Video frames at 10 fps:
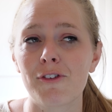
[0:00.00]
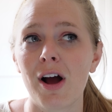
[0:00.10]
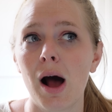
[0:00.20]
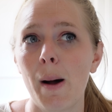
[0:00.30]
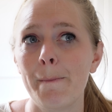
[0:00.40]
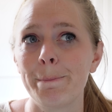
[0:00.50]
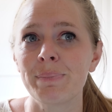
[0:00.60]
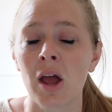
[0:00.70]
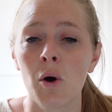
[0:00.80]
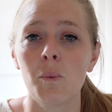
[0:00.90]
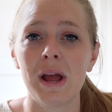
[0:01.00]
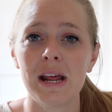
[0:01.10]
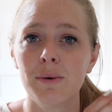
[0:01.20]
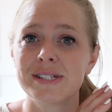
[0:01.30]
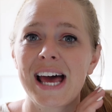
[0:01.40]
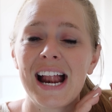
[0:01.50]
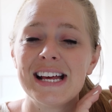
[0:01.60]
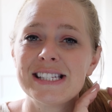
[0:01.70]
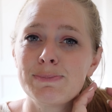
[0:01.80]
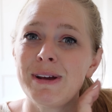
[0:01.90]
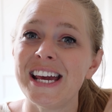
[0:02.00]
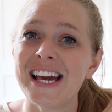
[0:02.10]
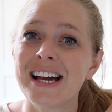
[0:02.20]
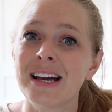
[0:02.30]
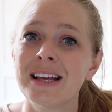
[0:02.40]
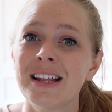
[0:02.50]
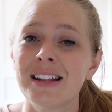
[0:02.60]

from when it was at its peak,